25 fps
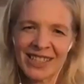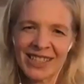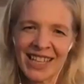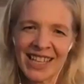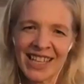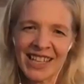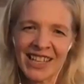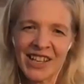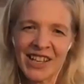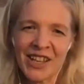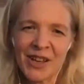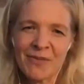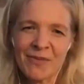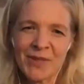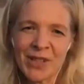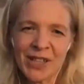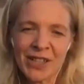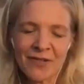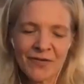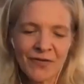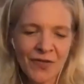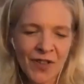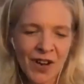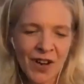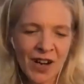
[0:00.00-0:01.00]
And um, you
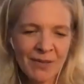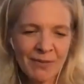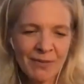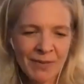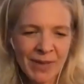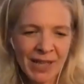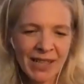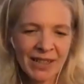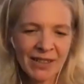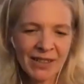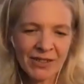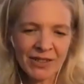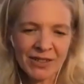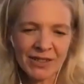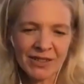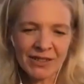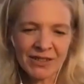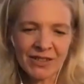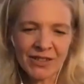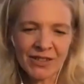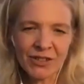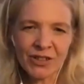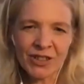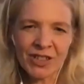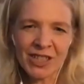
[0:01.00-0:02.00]
can find me on
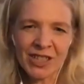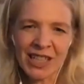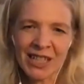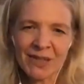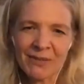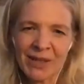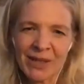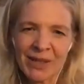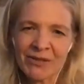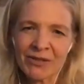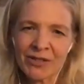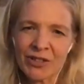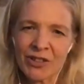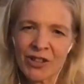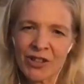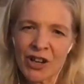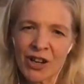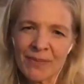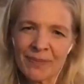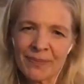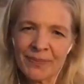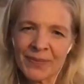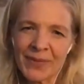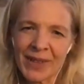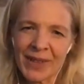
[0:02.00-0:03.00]

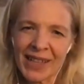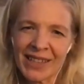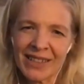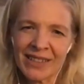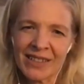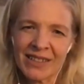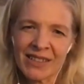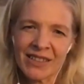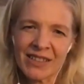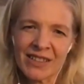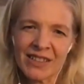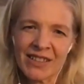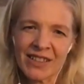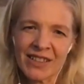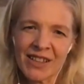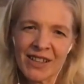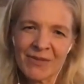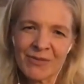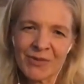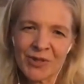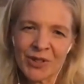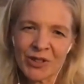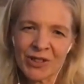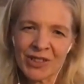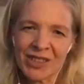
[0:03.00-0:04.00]
drsallybell.com and
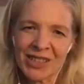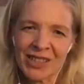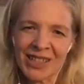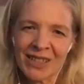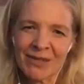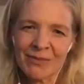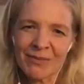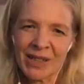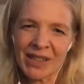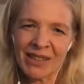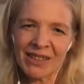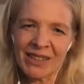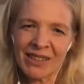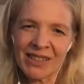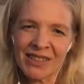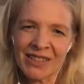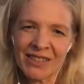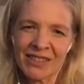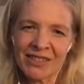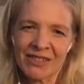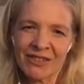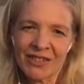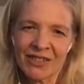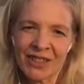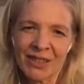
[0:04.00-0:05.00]
um, Dr. Sally Bell at
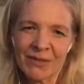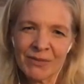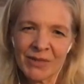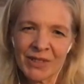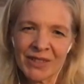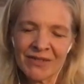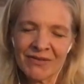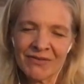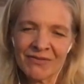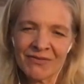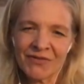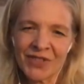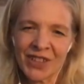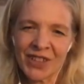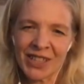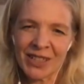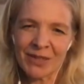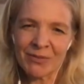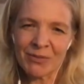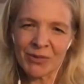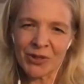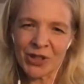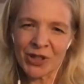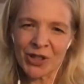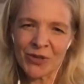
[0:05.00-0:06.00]
Instagram and
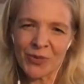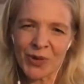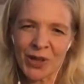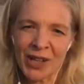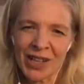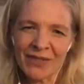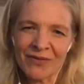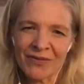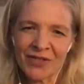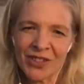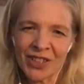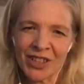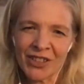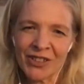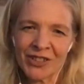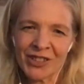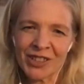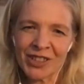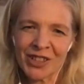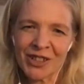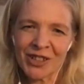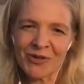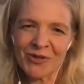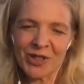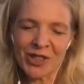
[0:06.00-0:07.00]
Facebook and what have you.
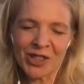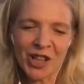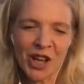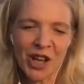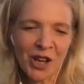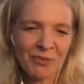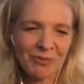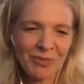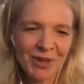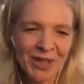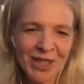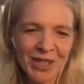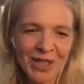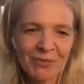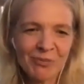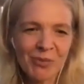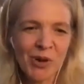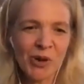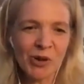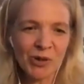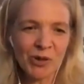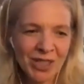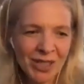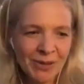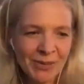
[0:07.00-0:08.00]
So I'm just hoping to
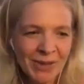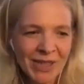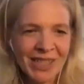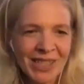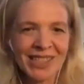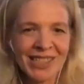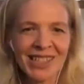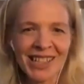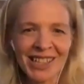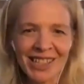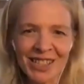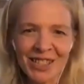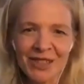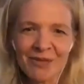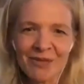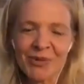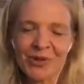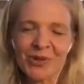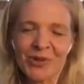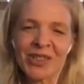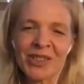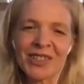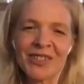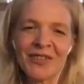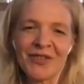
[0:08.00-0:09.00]
put some of this
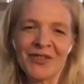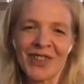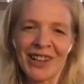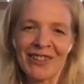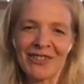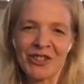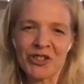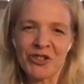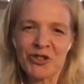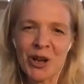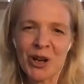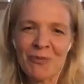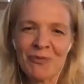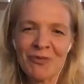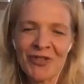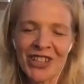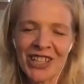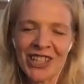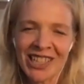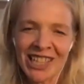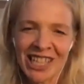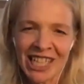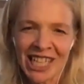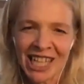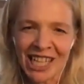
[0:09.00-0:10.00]
sensible stuff out and drip
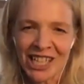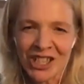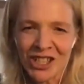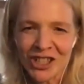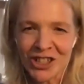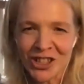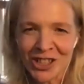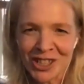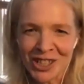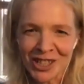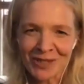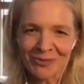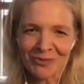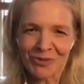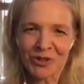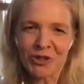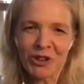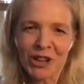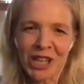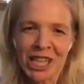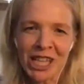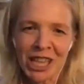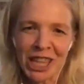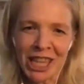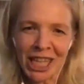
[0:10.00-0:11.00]
feed the nation some
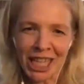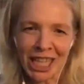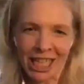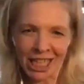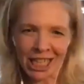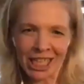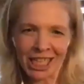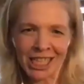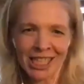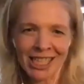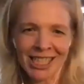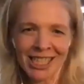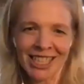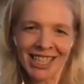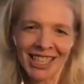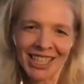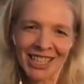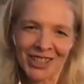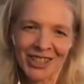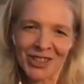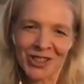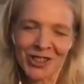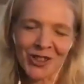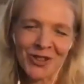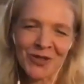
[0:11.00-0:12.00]
great things that they
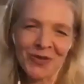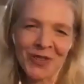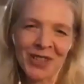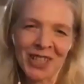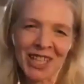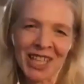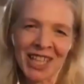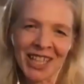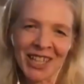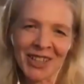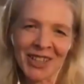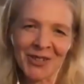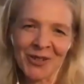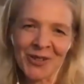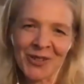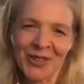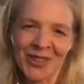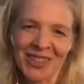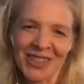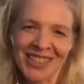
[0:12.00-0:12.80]
can do for their health.